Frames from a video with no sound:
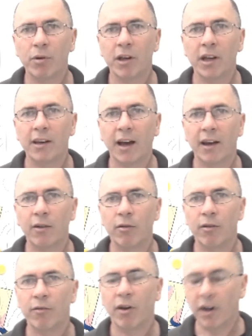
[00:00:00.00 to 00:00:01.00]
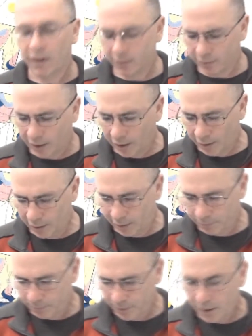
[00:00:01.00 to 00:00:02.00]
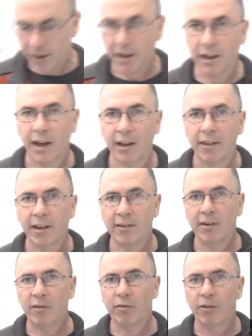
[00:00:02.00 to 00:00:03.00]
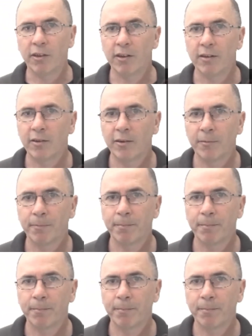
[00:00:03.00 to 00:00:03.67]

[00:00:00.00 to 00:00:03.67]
bringing data in via scanning. Okay, that's it for this.